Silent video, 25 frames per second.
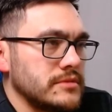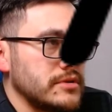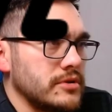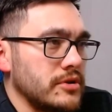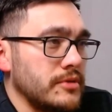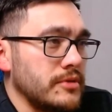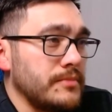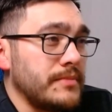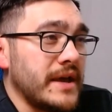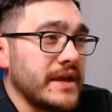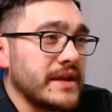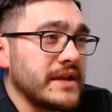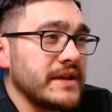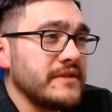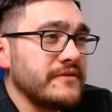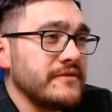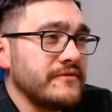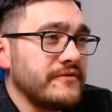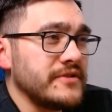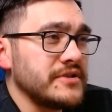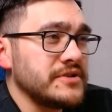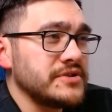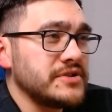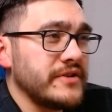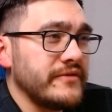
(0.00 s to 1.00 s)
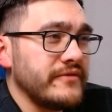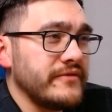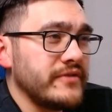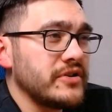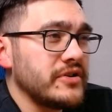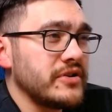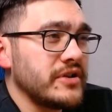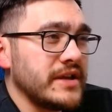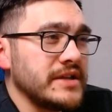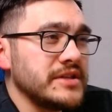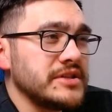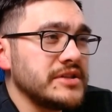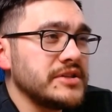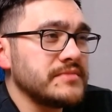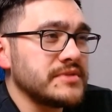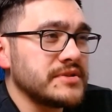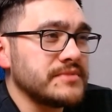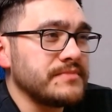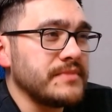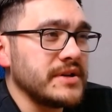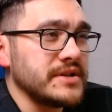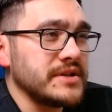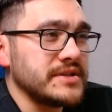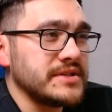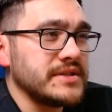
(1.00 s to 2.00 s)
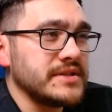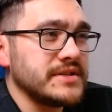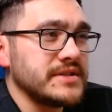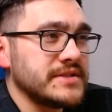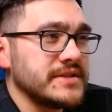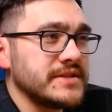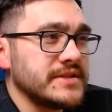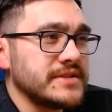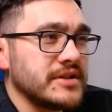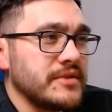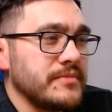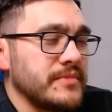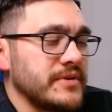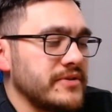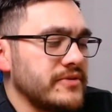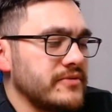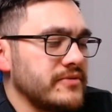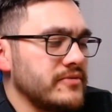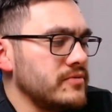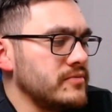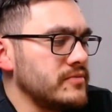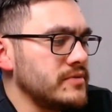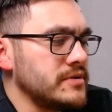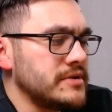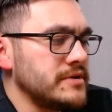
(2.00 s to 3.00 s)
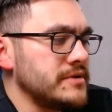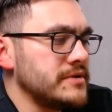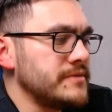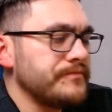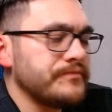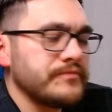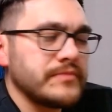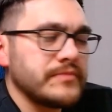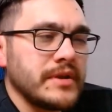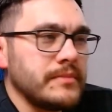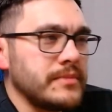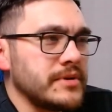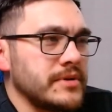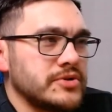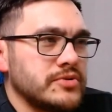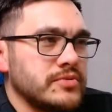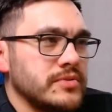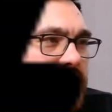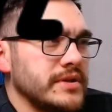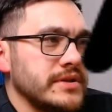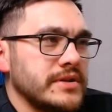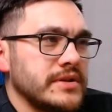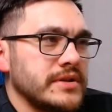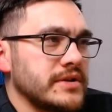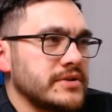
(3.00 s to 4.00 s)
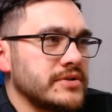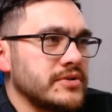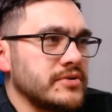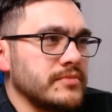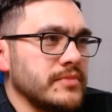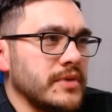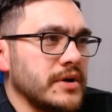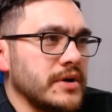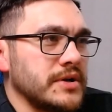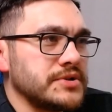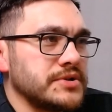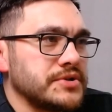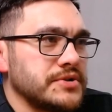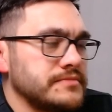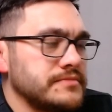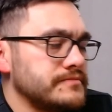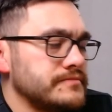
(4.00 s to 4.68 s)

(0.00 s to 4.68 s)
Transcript: The back end finish of it, you're getting some spiciness that's coming through, but it's really not too much.